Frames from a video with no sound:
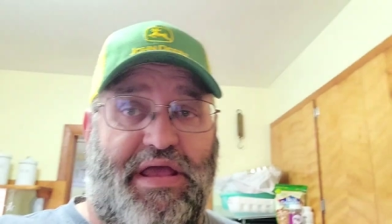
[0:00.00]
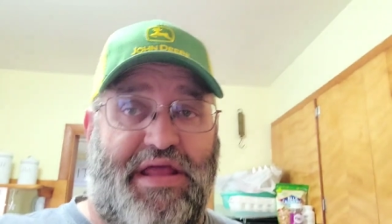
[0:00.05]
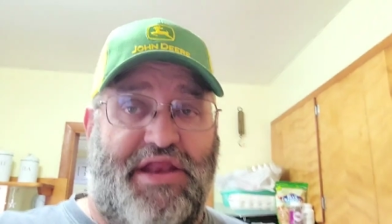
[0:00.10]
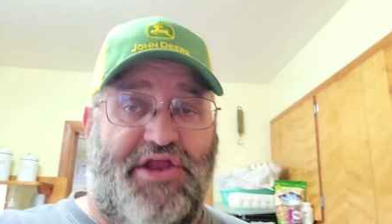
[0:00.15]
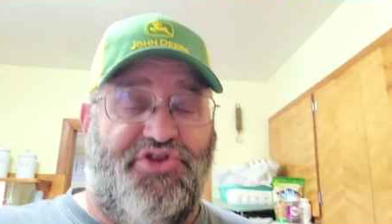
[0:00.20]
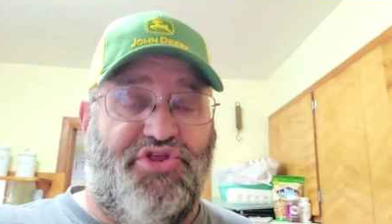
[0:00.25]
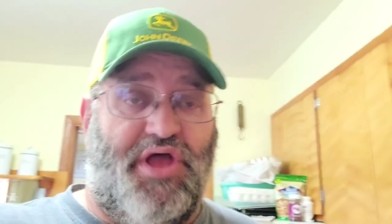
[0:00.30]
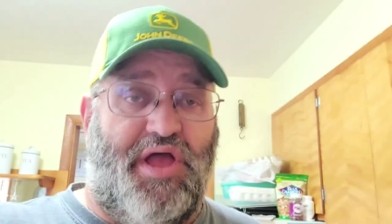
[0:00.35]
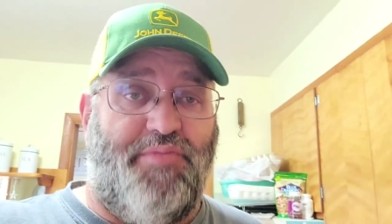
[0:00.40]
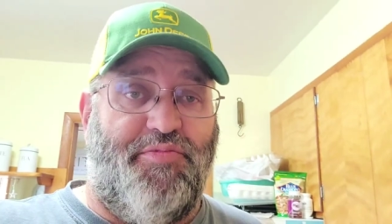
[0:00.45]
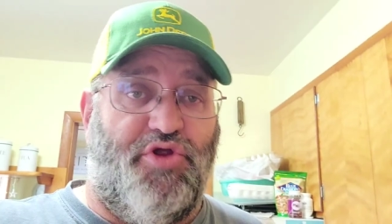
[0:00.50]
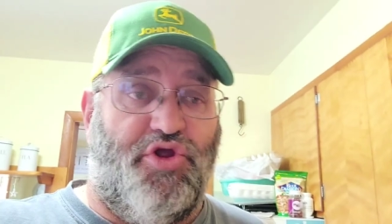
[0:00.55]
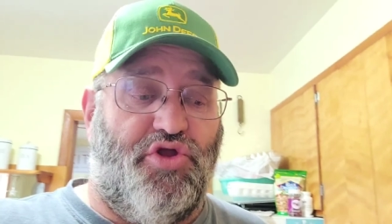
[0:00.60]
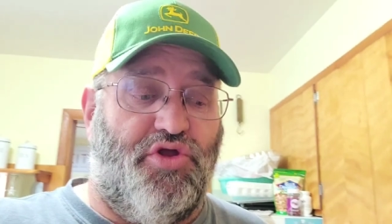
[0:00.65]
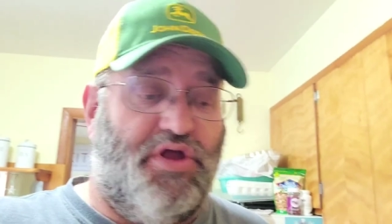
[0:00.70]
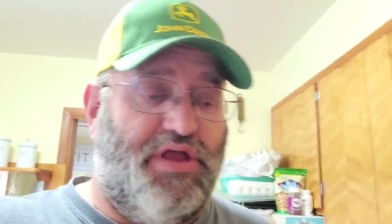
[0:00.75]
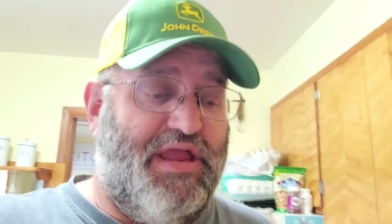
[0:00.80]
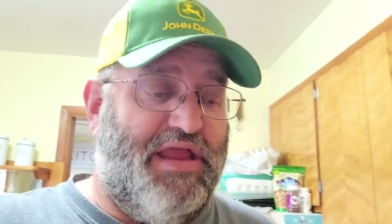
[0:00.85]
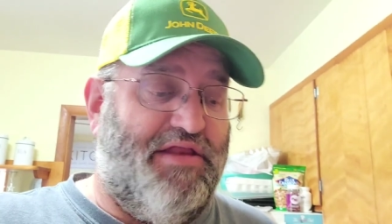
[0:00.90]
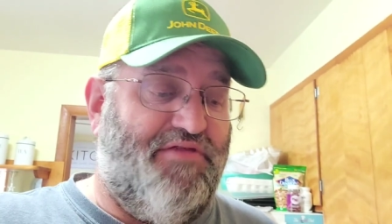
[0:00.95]
Anytime
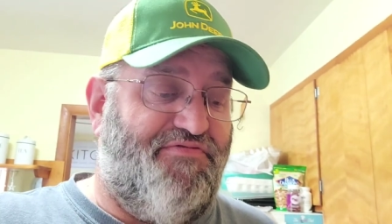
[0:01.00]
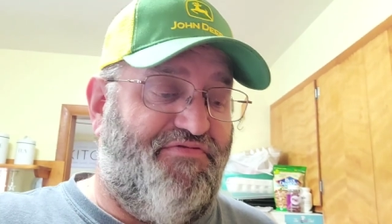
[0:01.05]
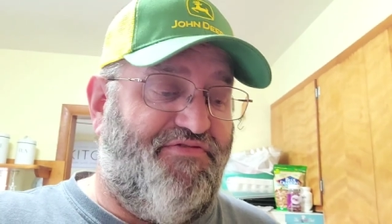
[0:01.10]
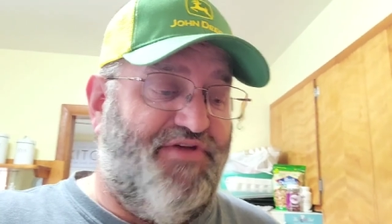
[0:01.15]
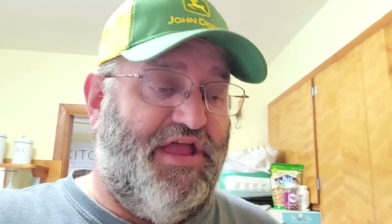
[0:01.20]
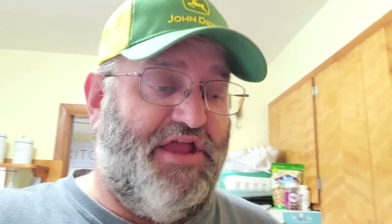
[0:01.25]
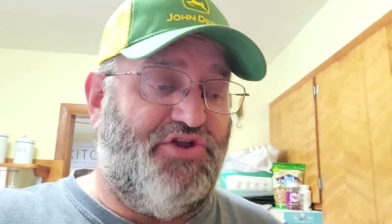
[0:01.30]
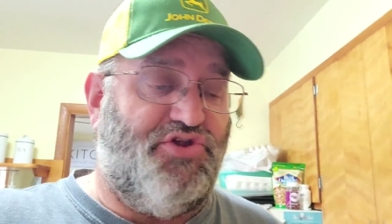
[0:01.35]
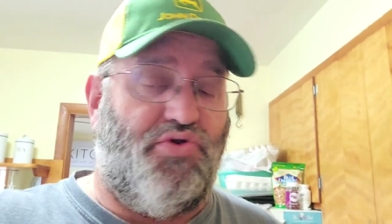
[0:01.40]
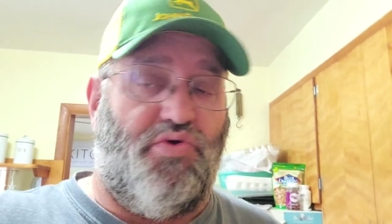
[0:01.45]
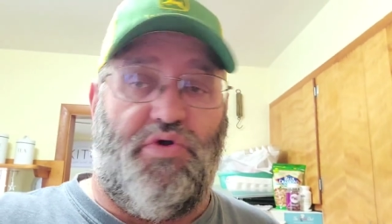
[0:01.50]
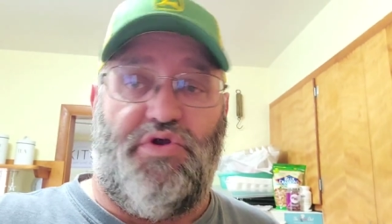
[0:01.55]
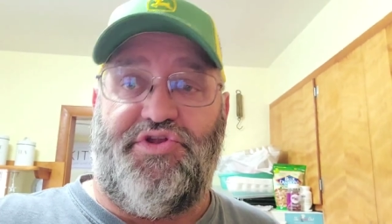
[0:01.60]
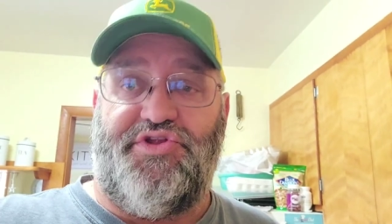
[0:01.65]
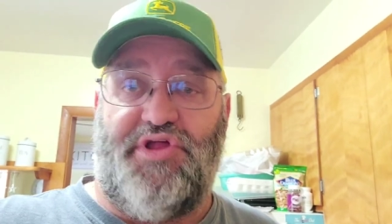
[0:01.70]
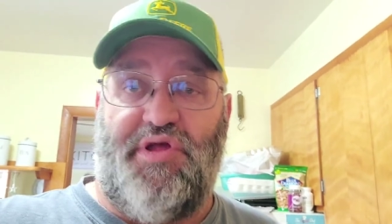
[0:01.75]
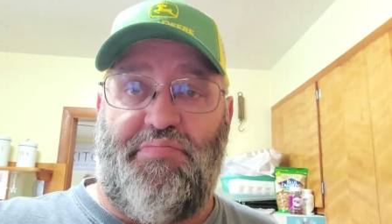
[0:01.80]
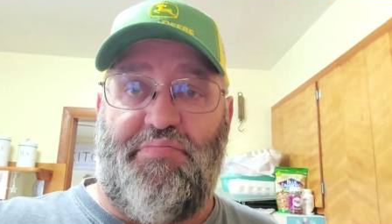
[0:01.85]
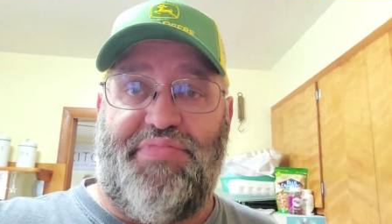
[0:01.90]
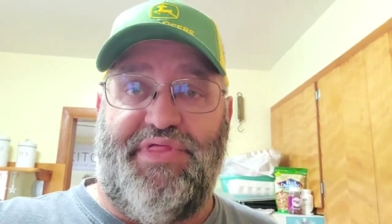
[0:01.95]
you're cooking fish
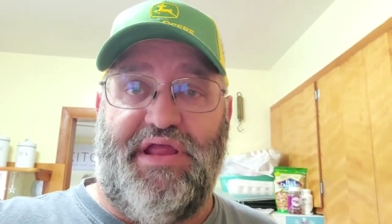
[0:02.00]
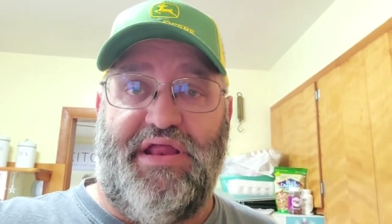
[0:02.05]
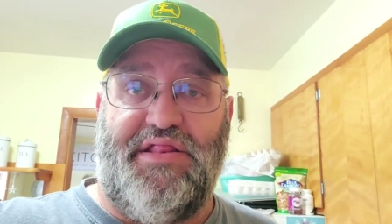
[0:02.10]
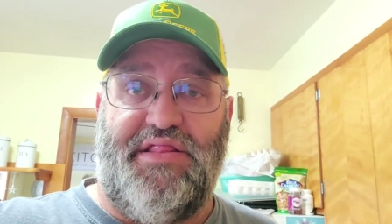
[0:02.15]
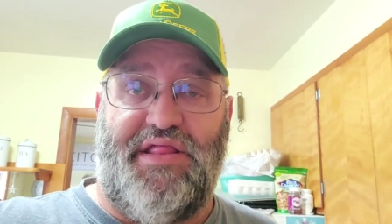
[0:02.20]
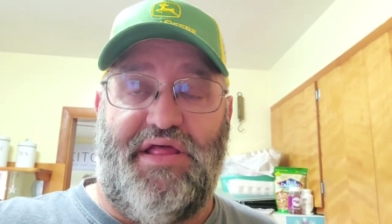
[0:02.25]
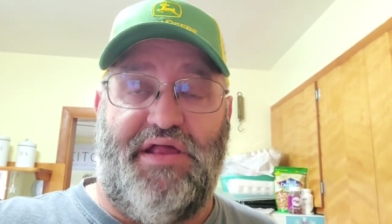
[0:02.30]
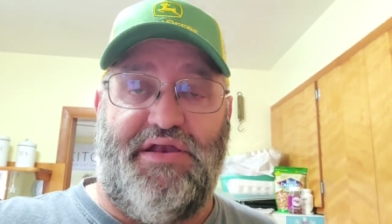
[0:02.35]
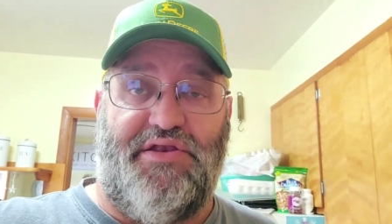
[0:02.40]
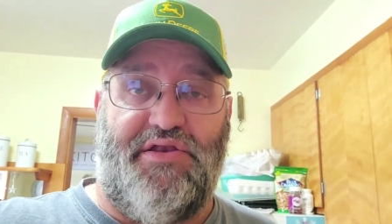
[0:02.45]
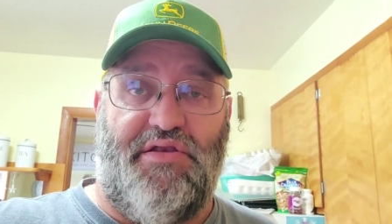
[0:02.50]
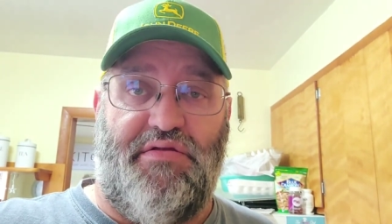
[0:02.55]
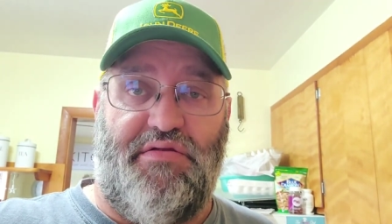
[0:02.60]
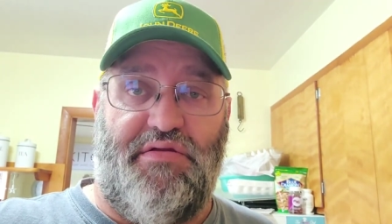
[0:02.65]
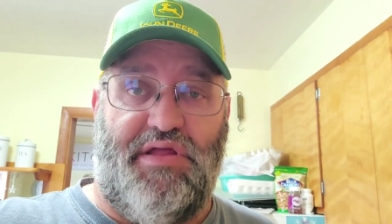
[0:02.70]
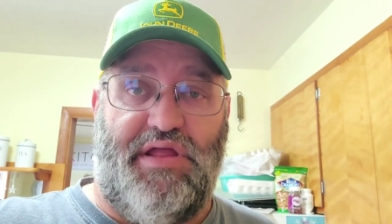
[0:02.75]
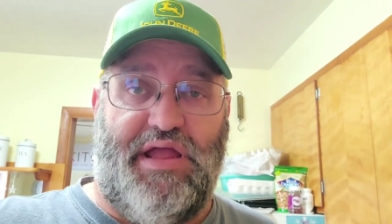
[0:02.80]
or something that